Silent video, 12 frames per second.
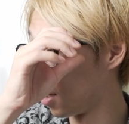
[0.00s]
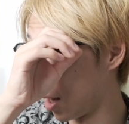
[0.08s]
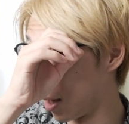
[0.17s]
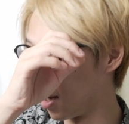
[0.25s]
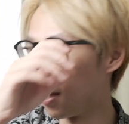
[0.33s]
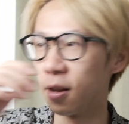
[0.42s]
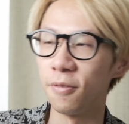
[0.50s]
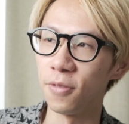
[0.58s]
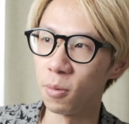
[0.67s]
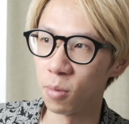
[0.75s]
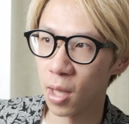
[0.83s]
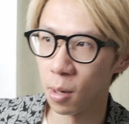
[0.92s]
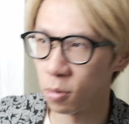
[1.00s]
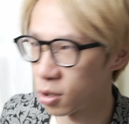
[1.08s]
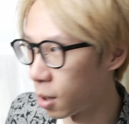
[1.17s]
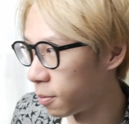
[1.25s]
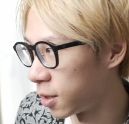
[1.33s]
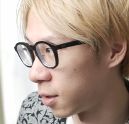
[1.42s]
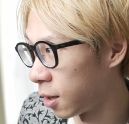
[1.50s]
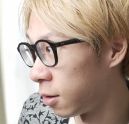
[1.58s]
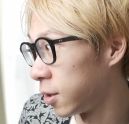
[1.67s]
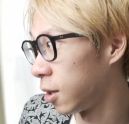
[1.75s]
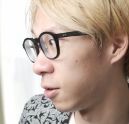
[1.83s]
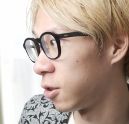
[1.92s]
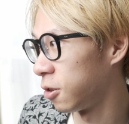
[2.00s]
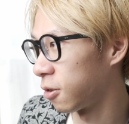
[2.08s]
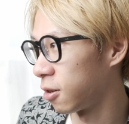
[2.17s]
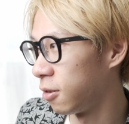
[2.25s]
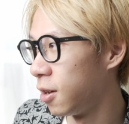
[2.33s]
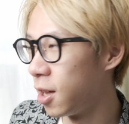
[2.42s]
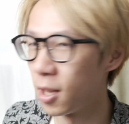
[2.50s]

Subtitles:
a film camera shop in downtown Tokyo.